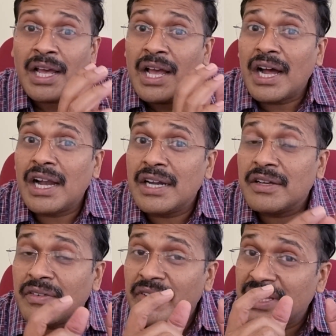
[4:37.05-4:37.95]
and
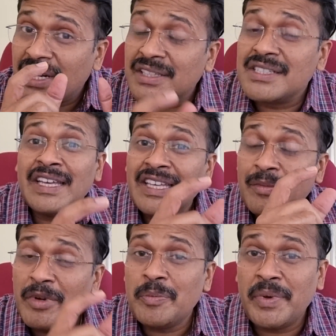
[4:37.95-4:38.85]
whether these
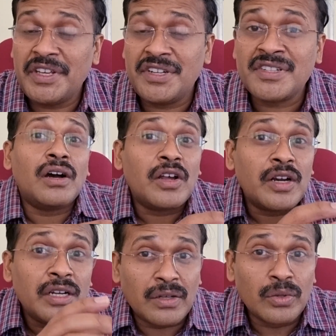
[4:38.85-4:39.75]
MNPs are